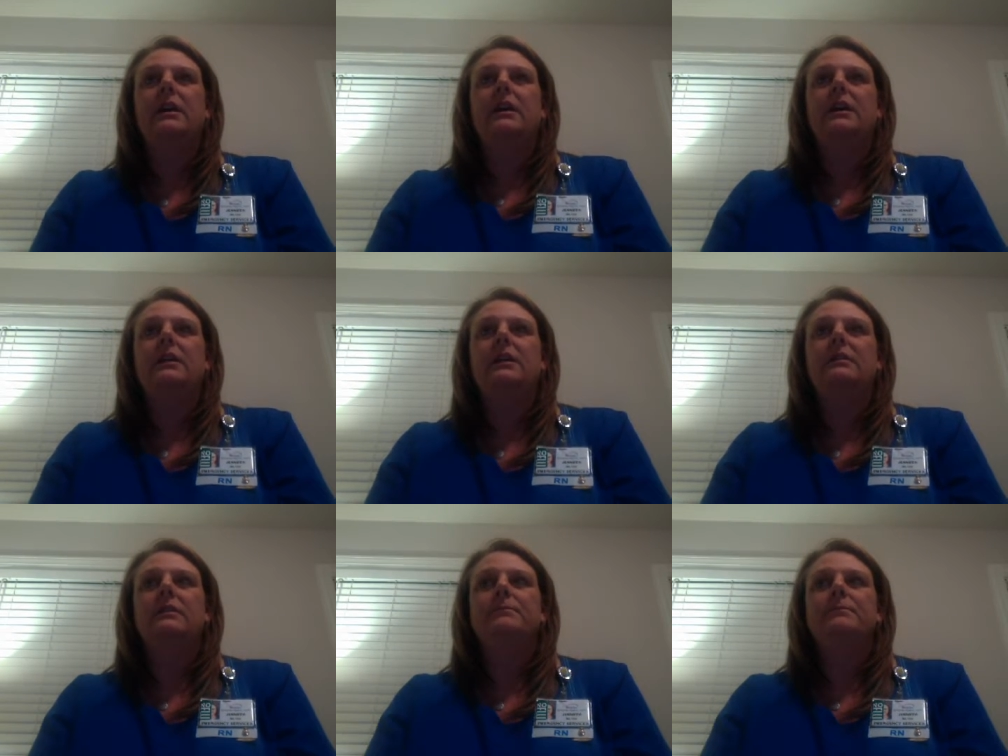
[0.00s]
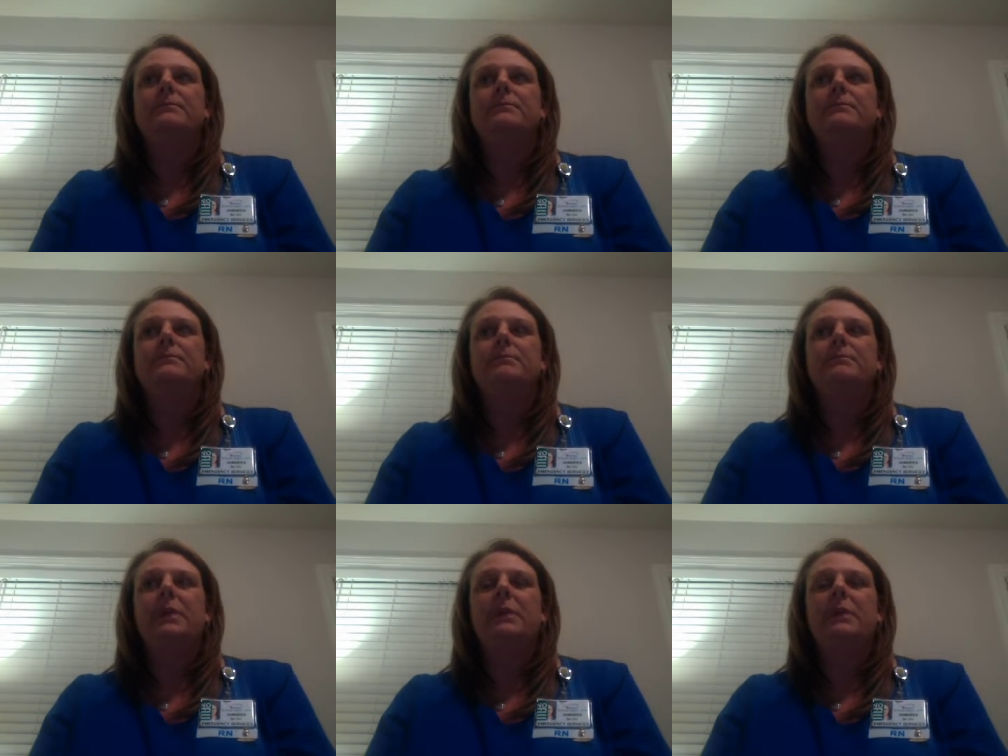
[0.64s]
um,
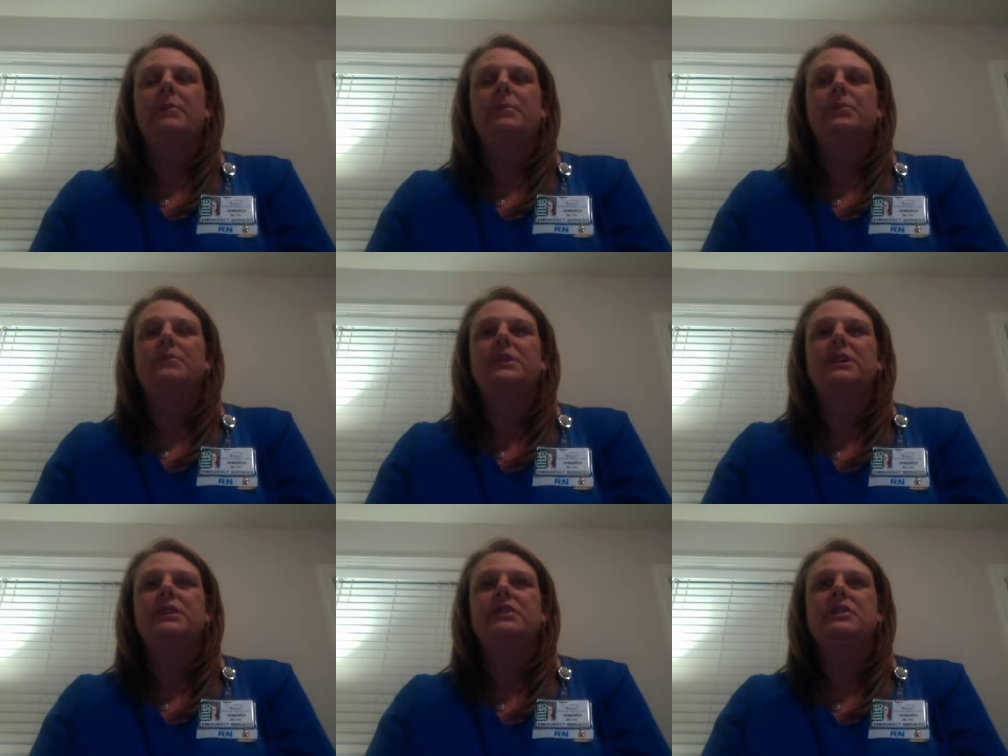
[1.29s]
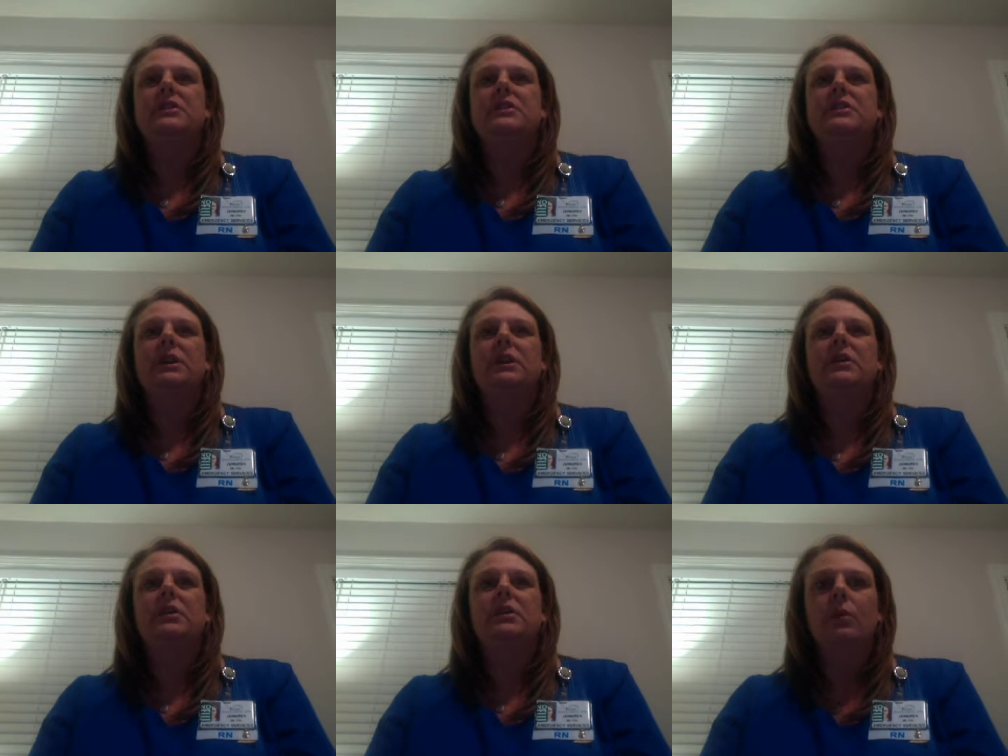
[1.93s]
people tend to
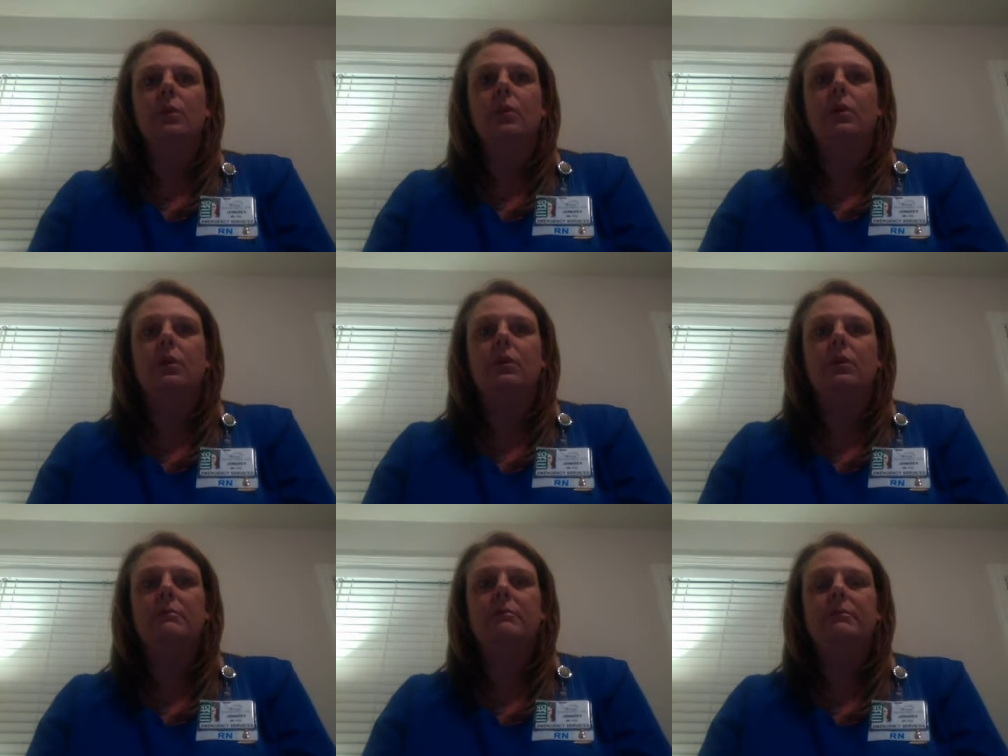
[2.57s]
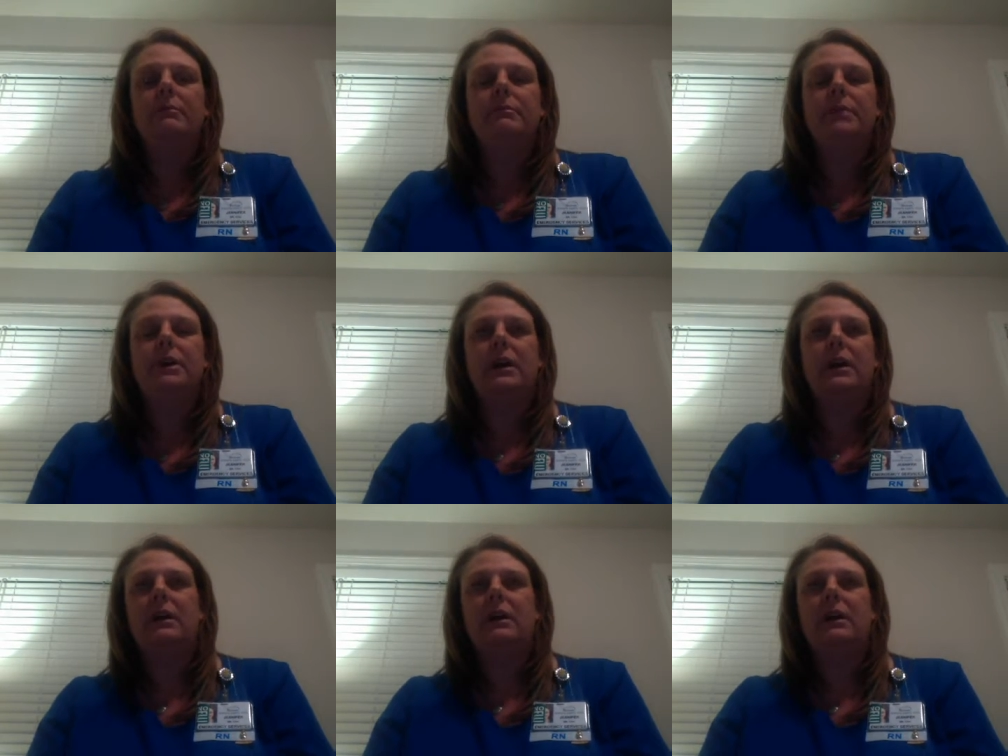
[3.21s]
ignore
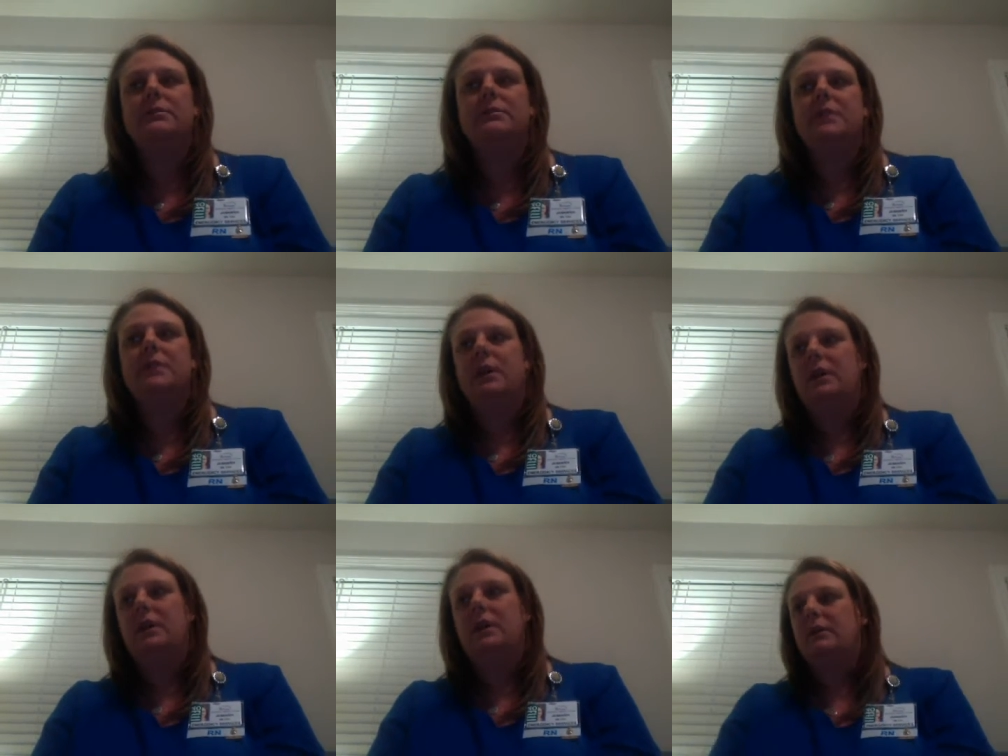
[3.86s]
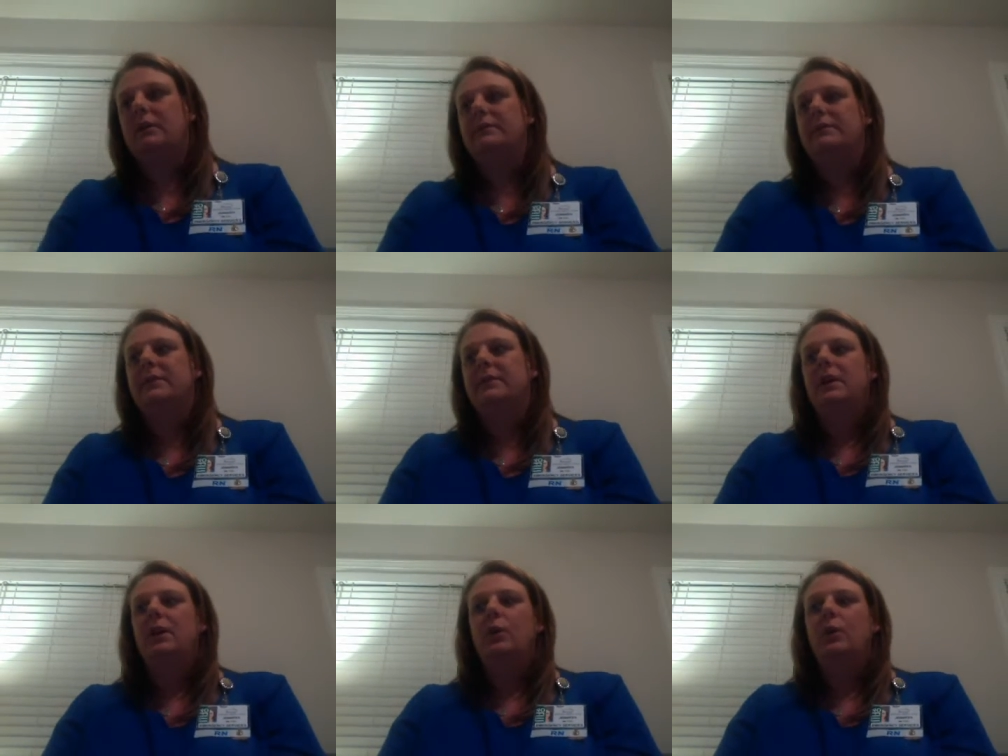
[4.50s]
because of
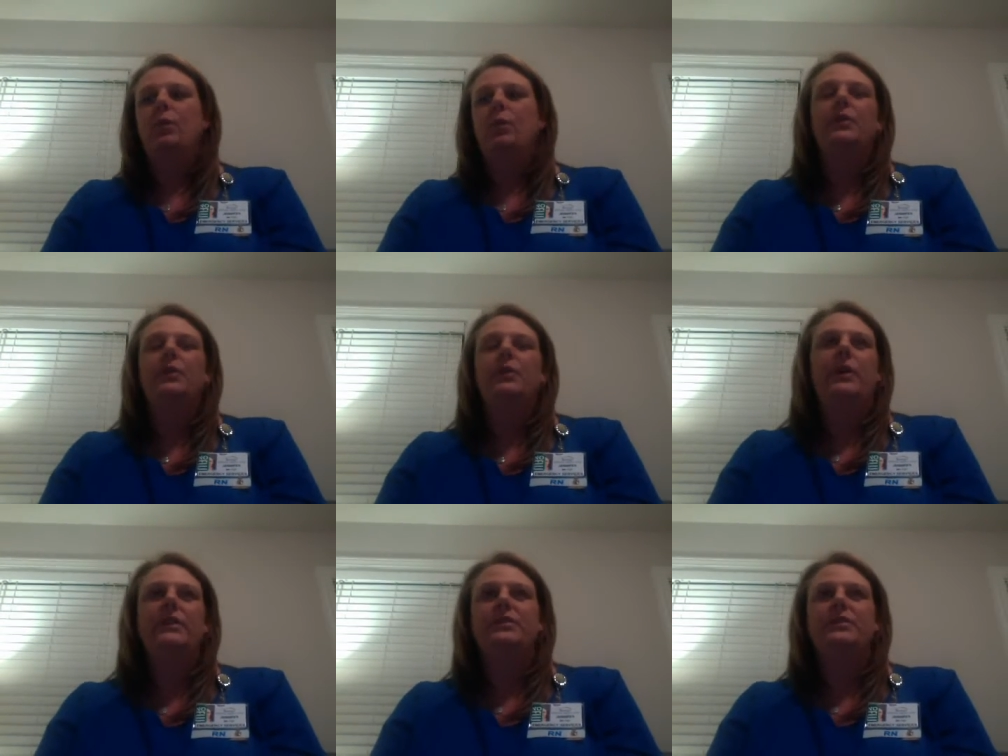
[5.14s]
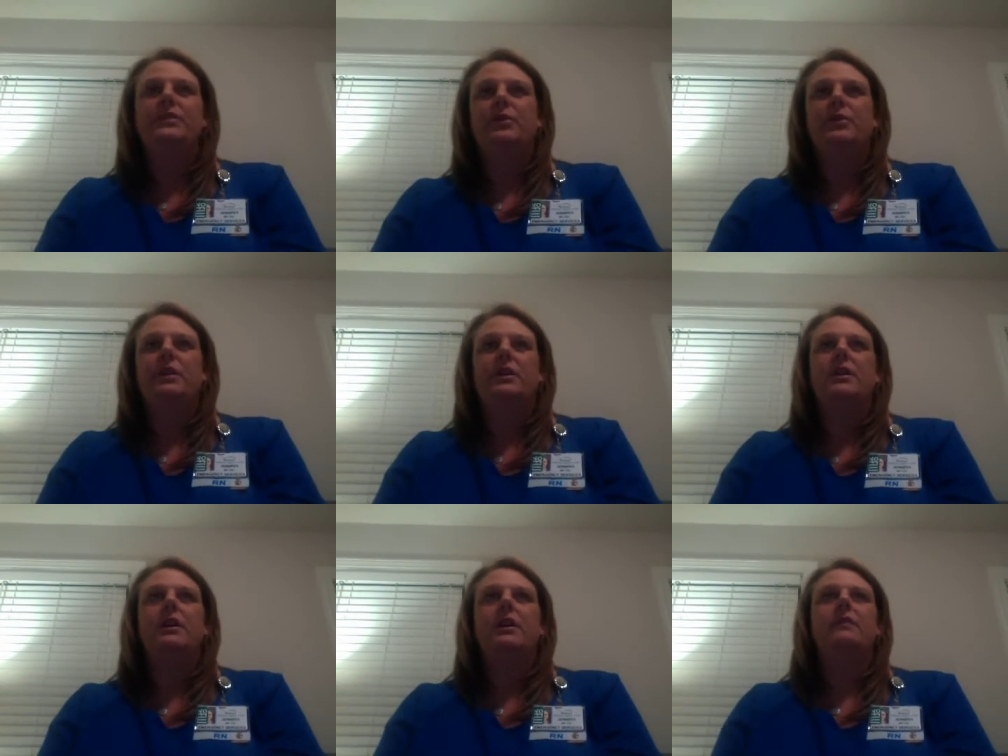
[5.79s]
one reason or
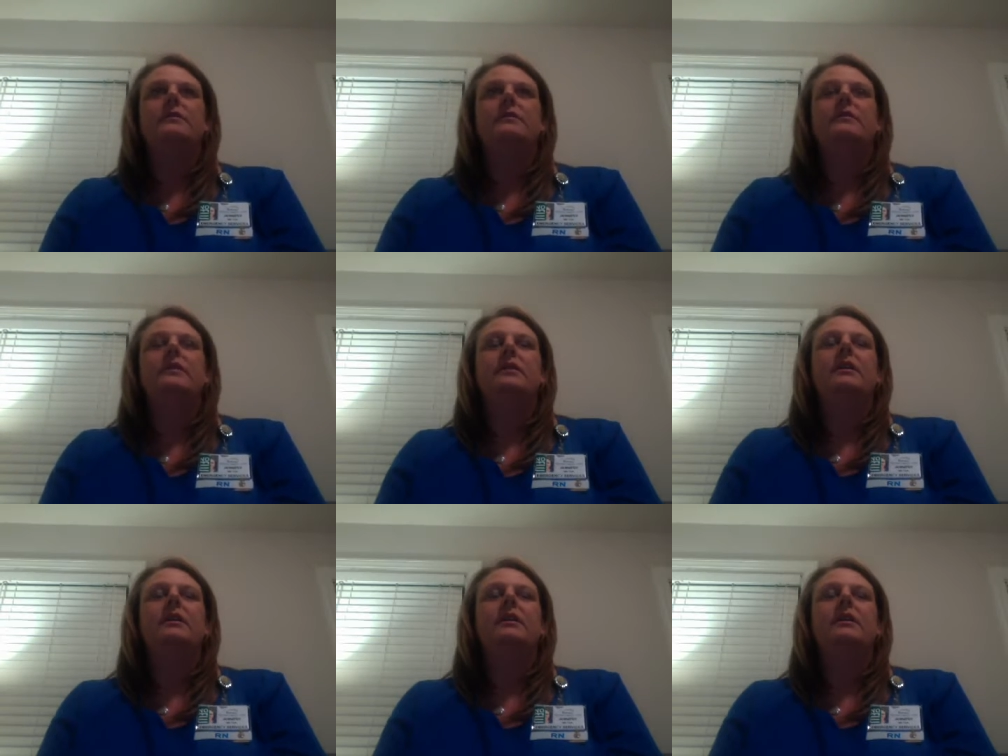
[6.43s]
another.